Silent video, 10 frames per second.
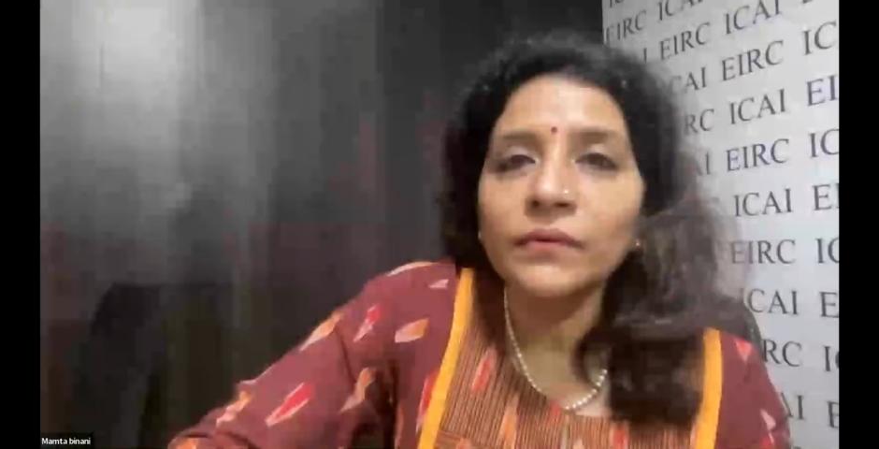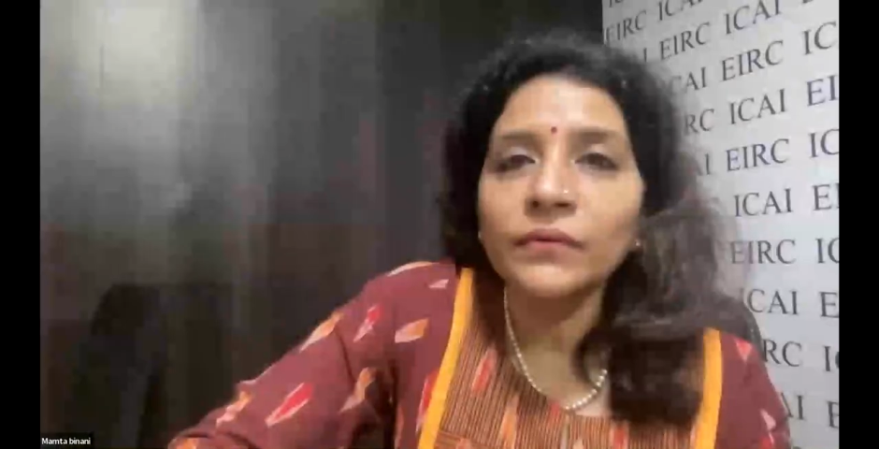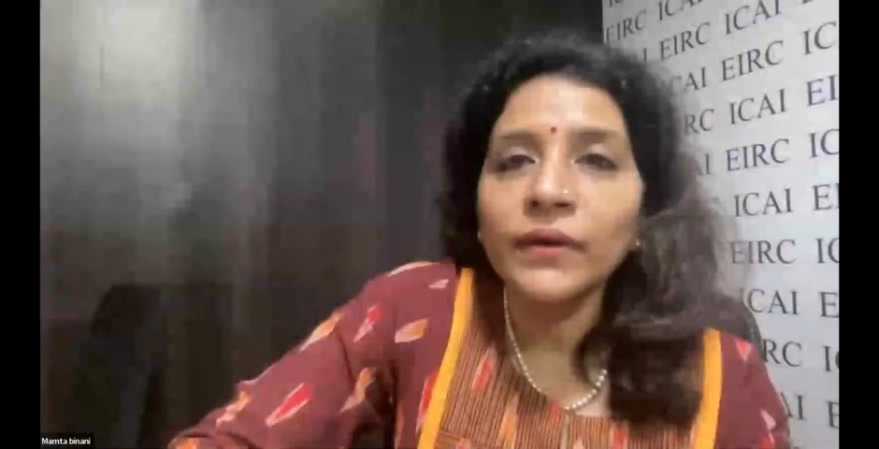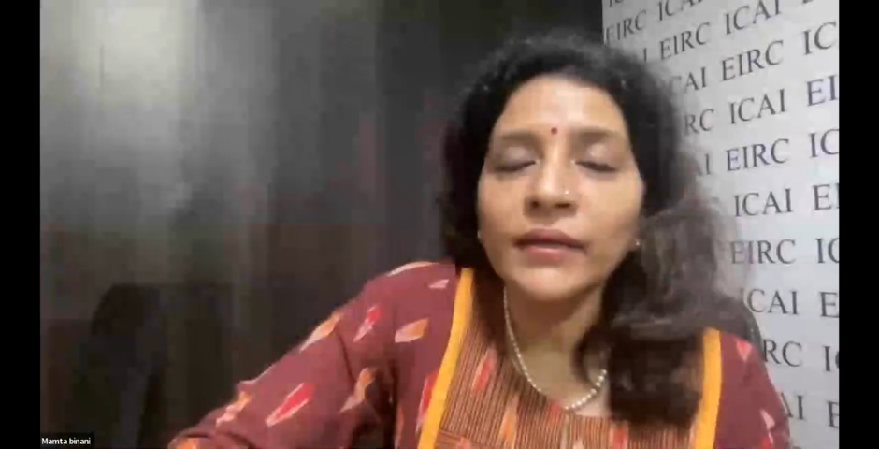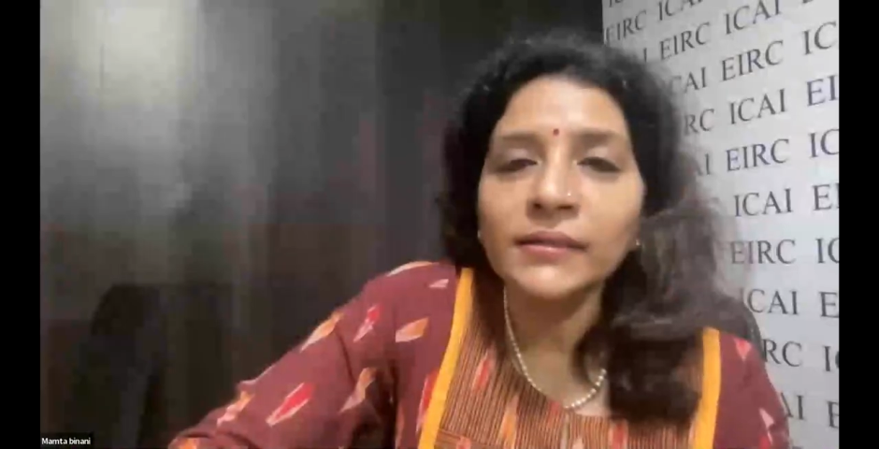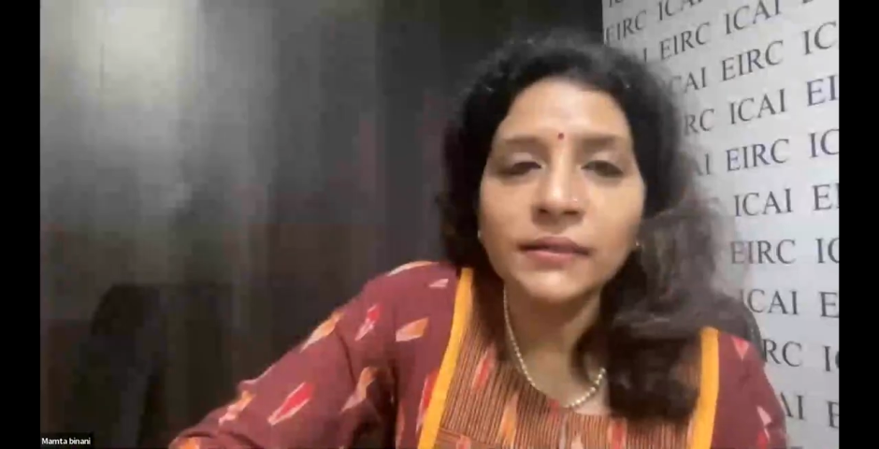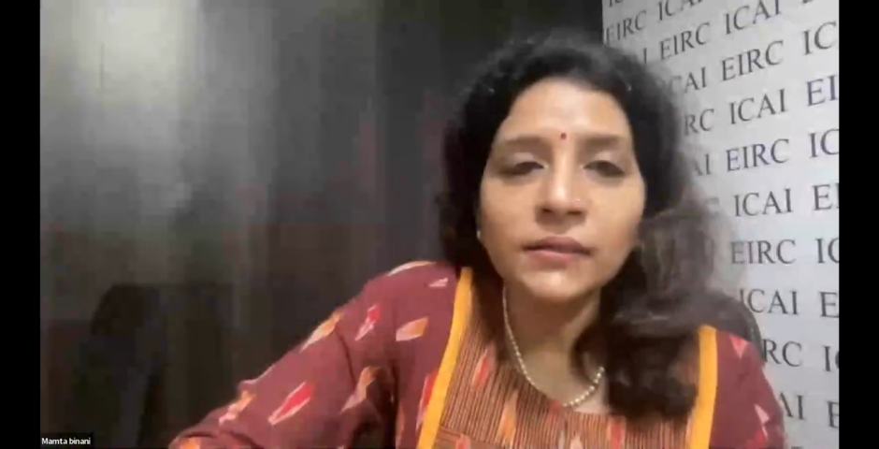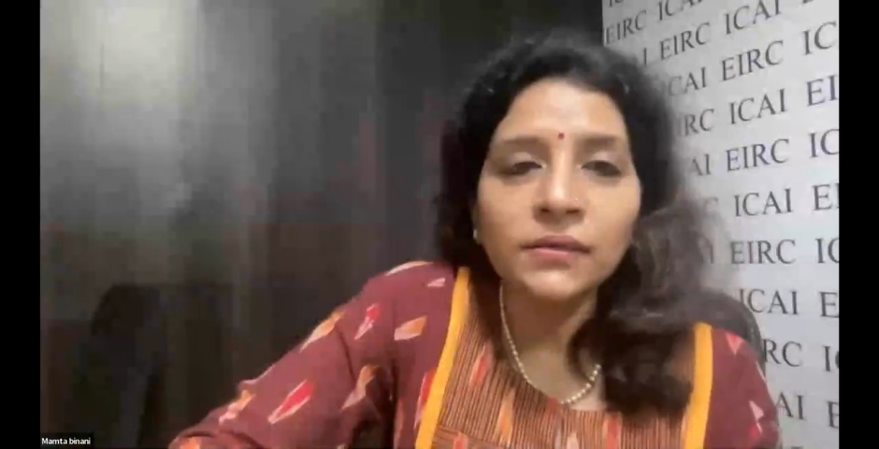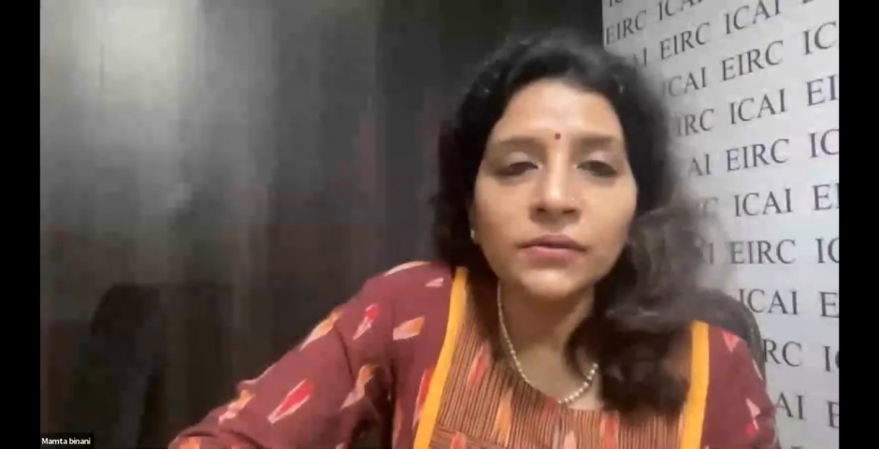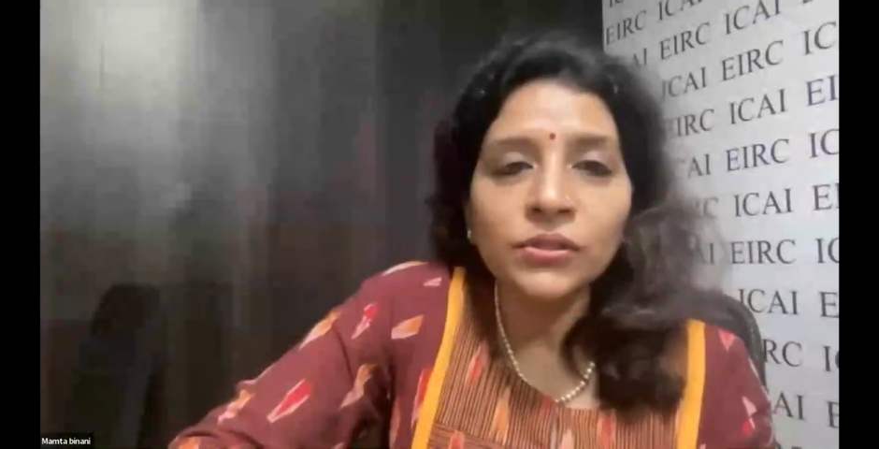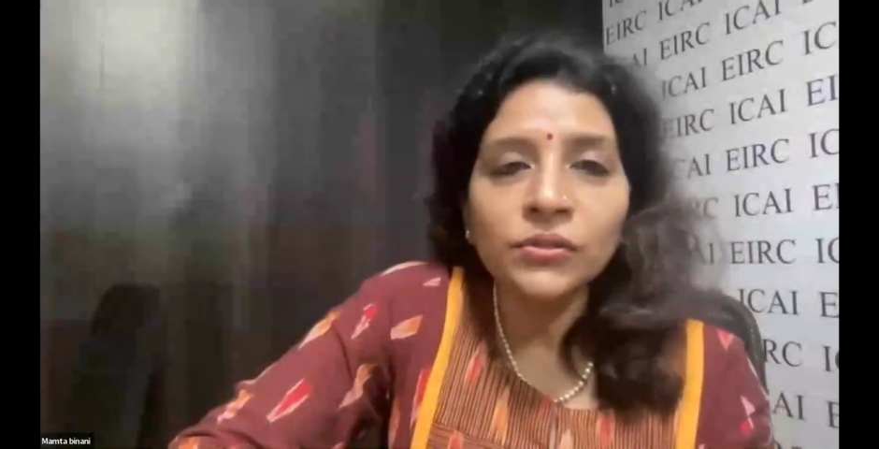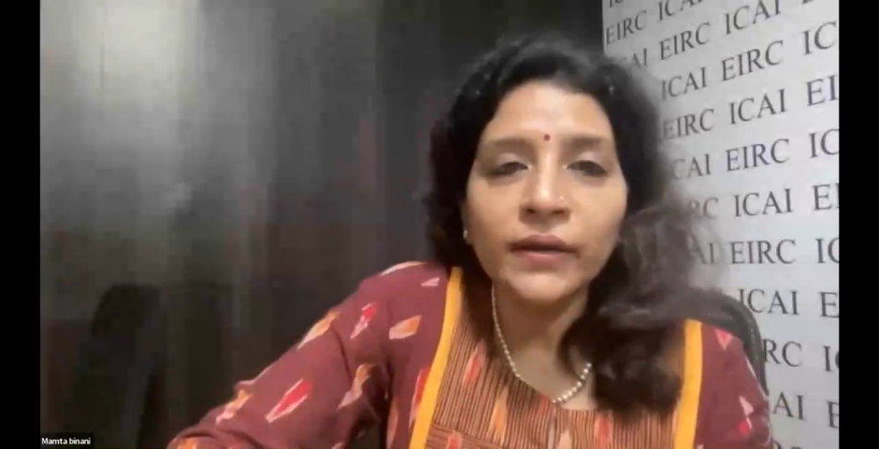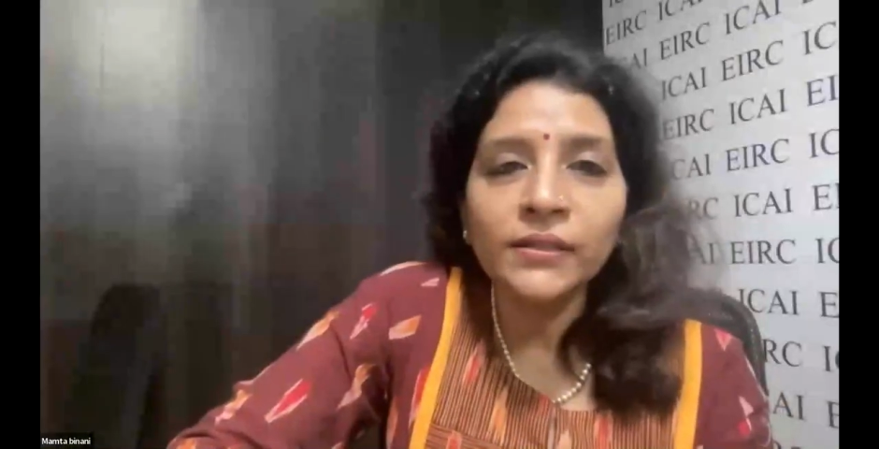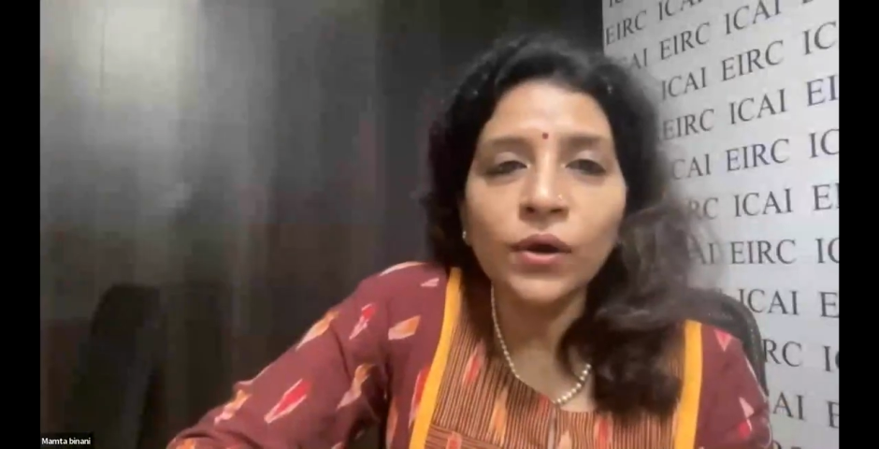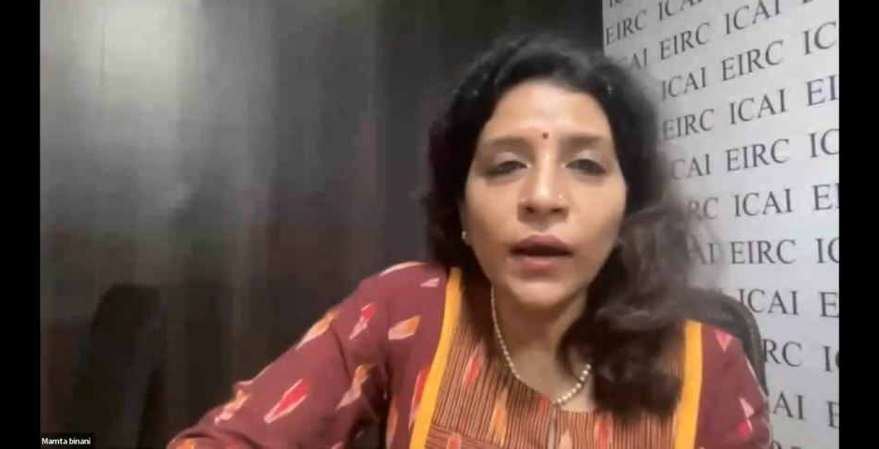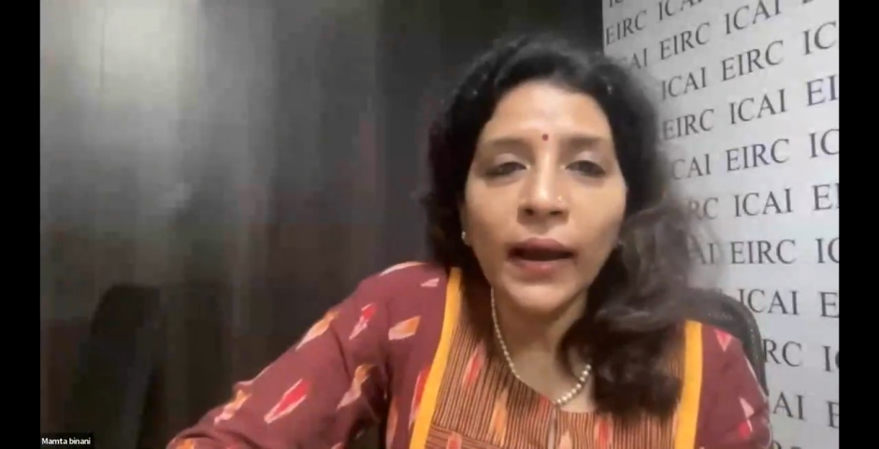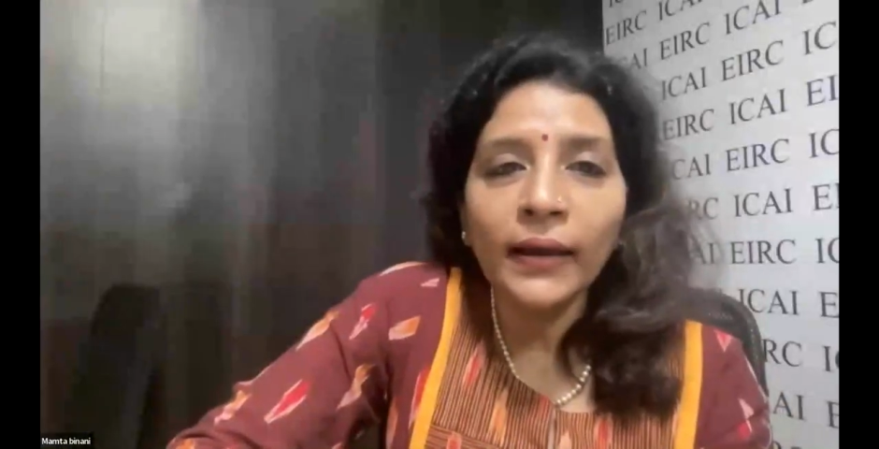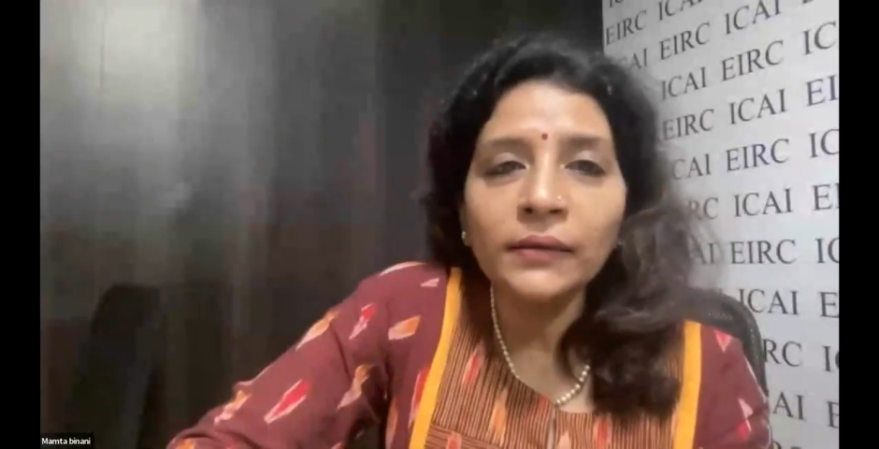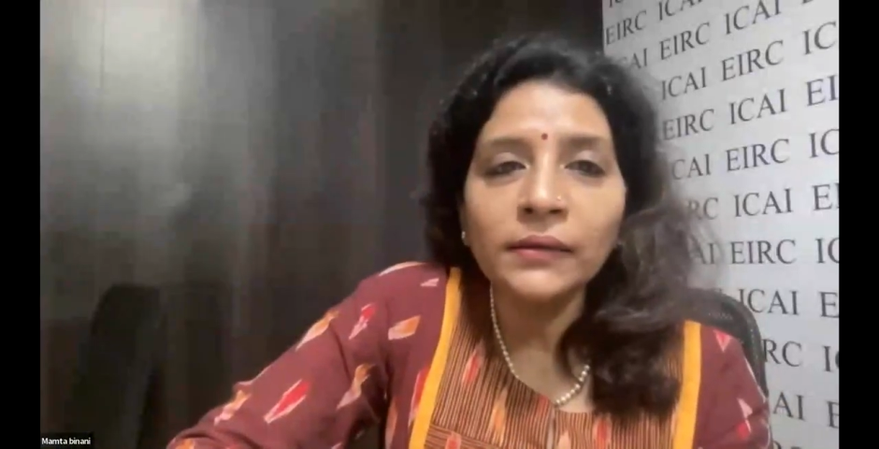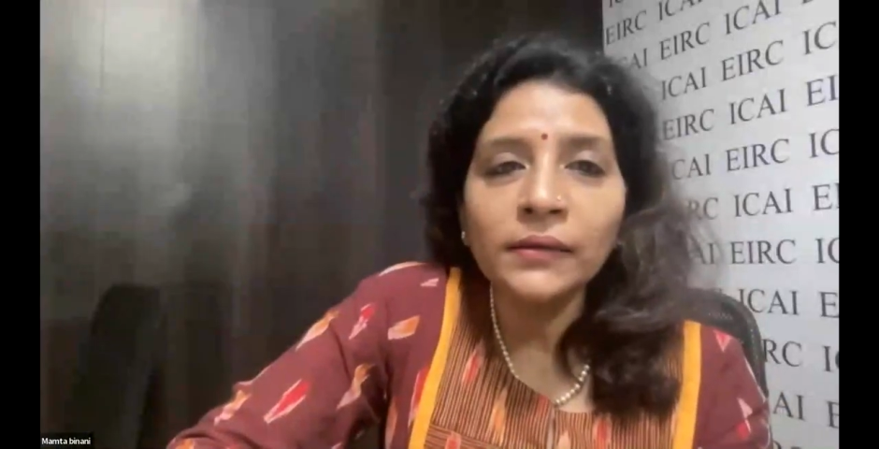raise it. Just raise your
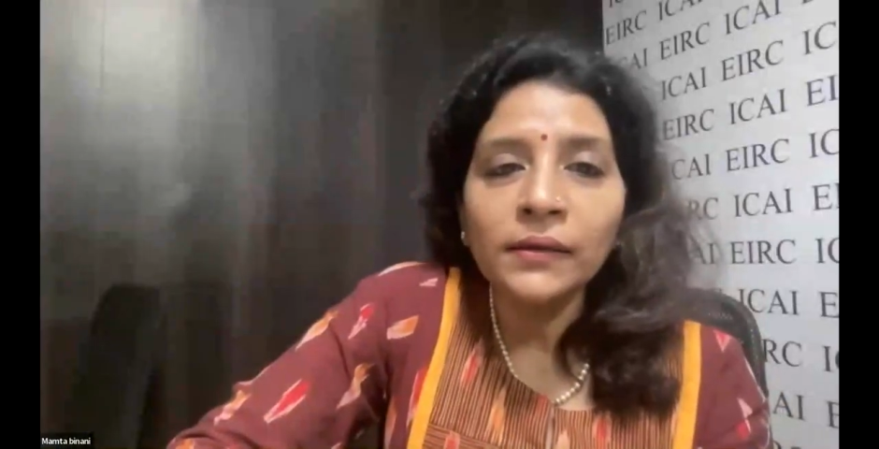hand